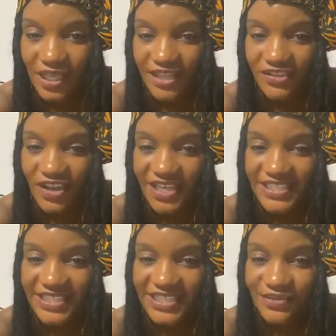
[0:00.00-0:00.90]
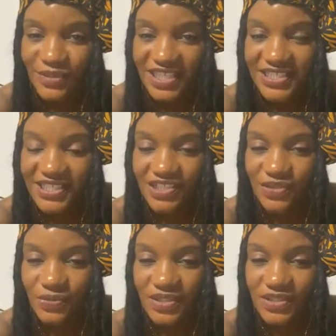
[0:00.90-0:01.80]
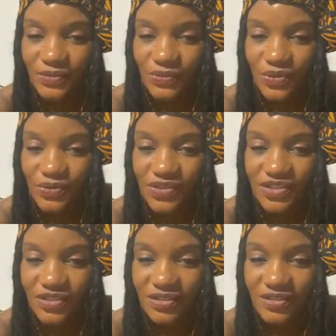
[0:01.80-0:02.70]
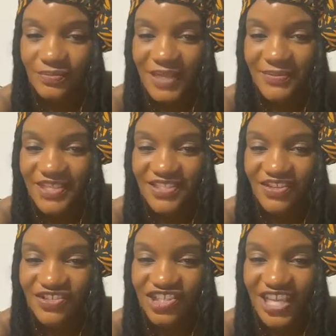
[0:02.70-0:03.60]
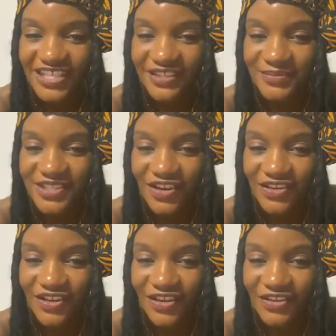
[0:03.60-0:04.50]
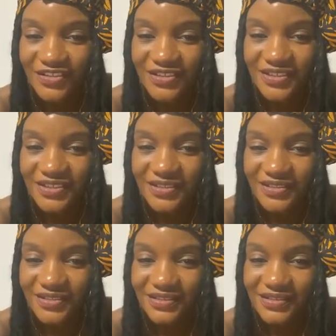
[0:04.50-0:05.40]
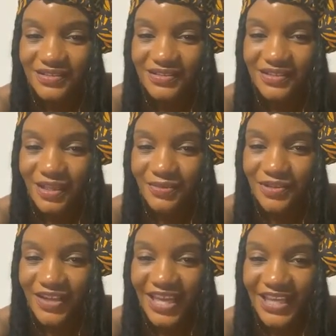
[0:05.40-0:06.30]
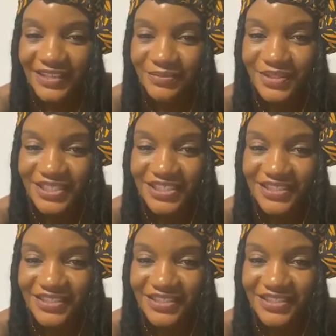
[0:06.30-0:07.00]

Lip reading: I thought I did when I said she was a rooster. Maybe I started chatting. I'm sorry, y'all. I'm a little high, but